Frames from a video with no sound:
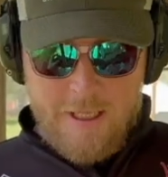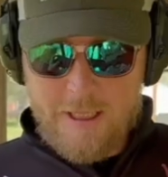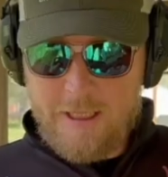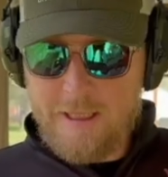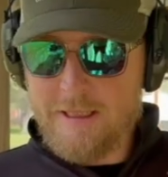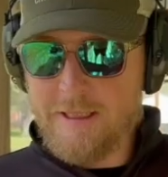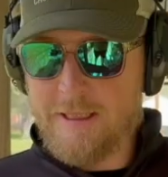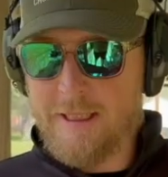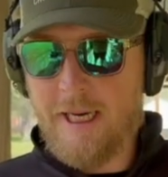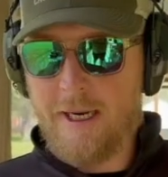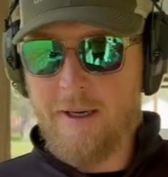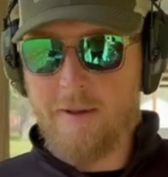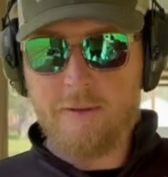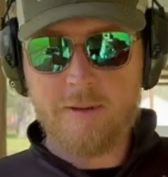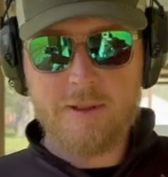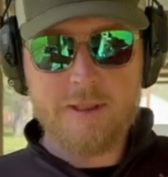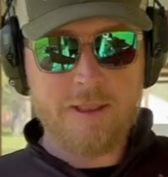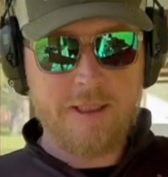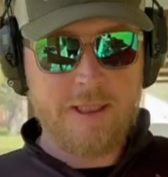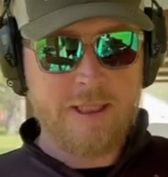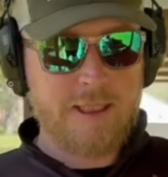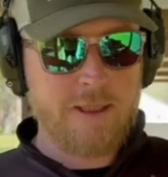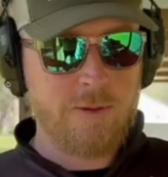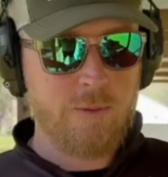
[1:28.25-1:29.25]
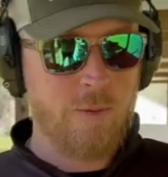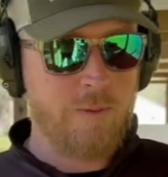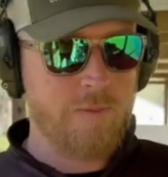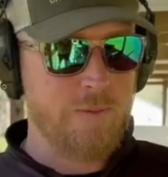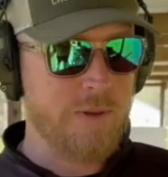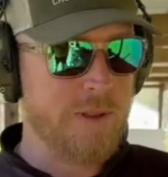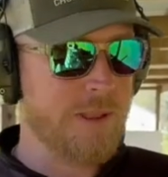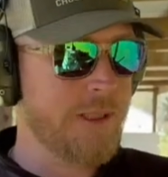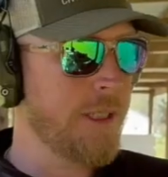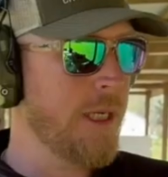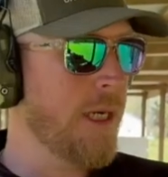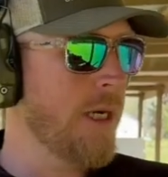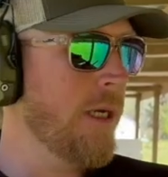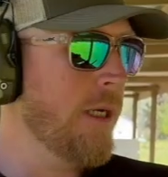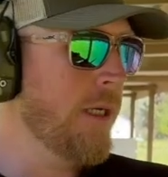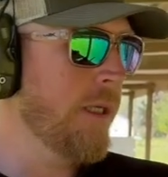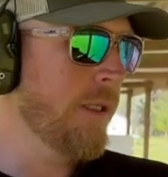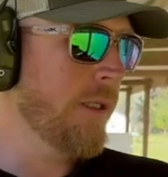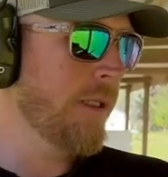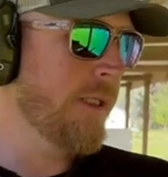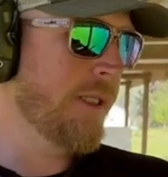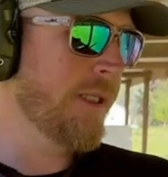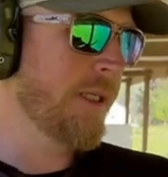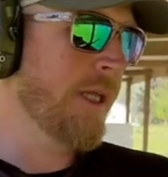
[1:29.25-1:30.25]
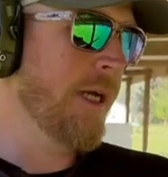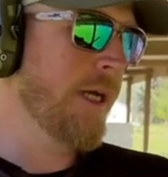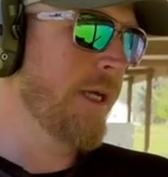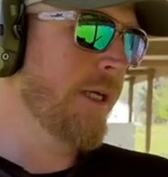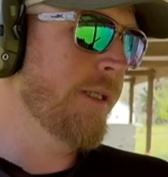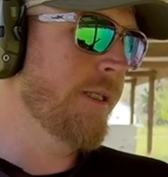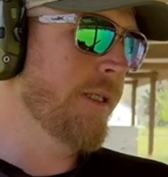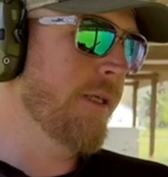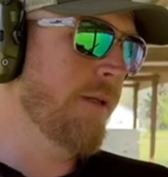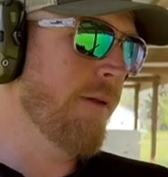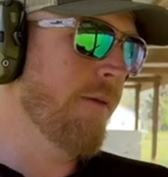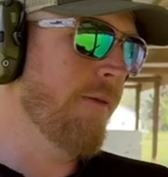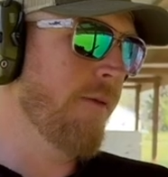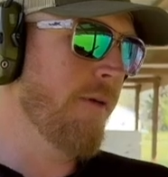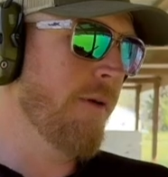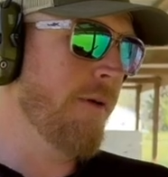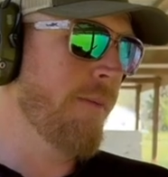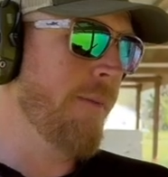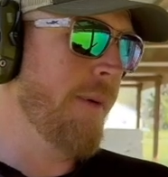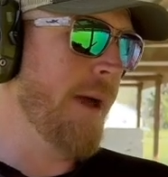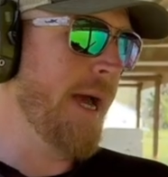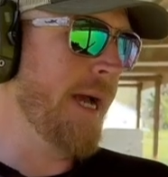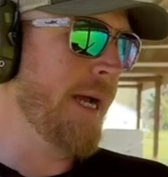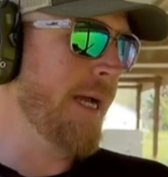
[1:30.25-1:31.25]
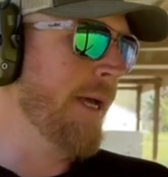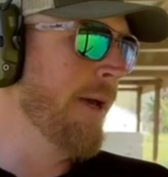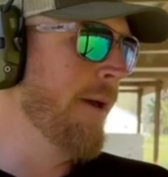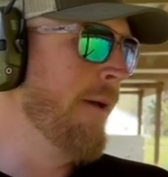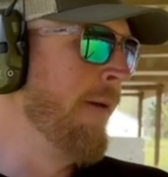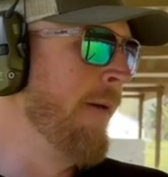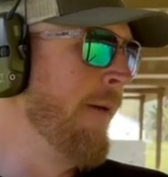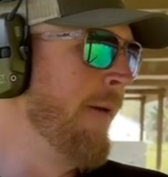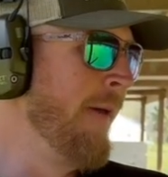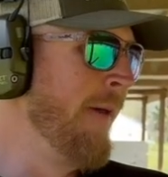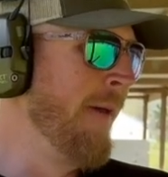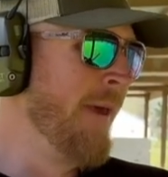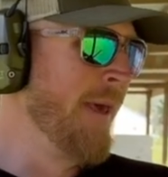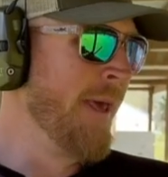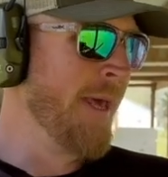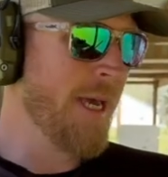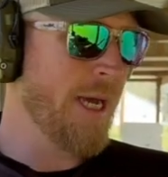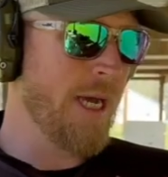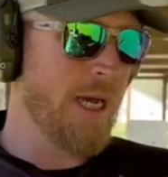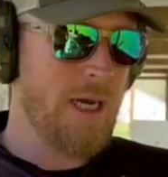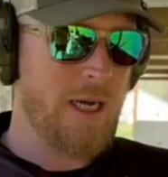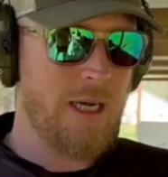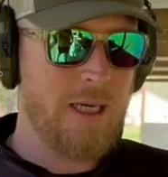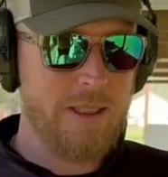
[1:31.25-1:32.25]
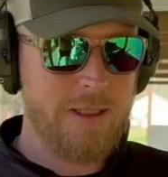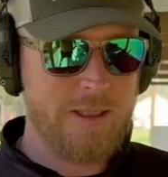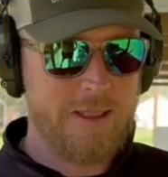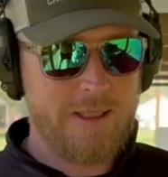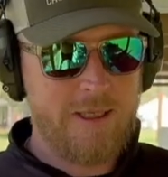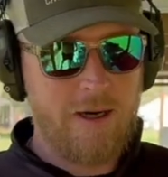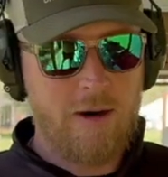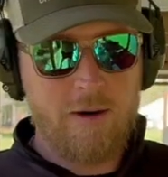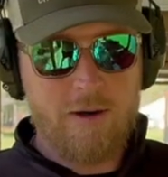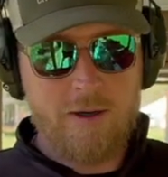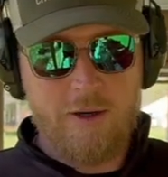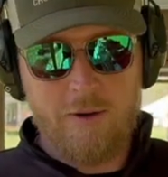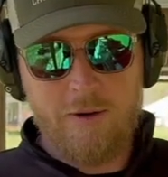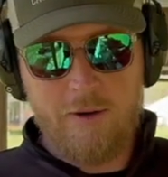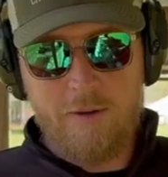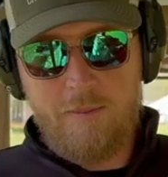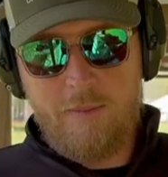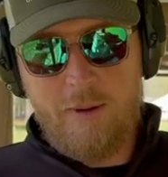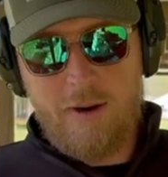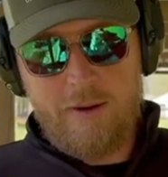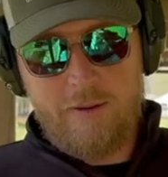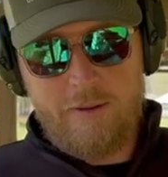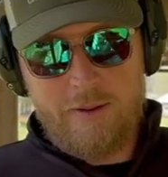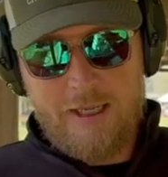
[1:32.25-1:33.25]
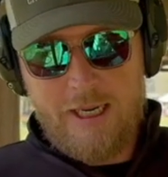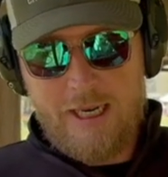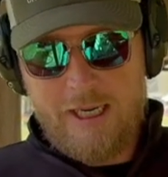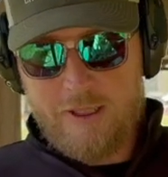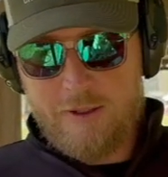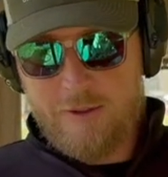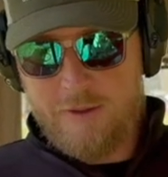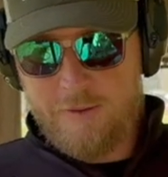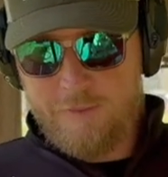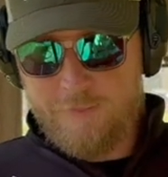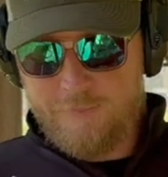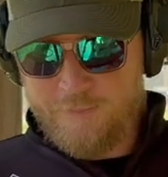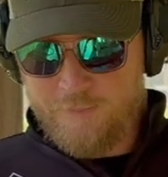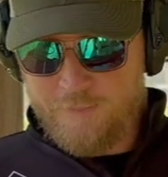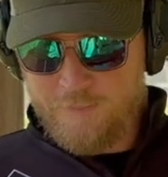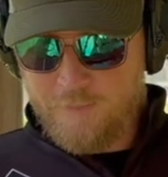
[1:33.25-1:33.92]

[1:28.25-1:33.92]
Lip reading: Standard sling swivel studs on the front and back. Cerakoted barrel in action.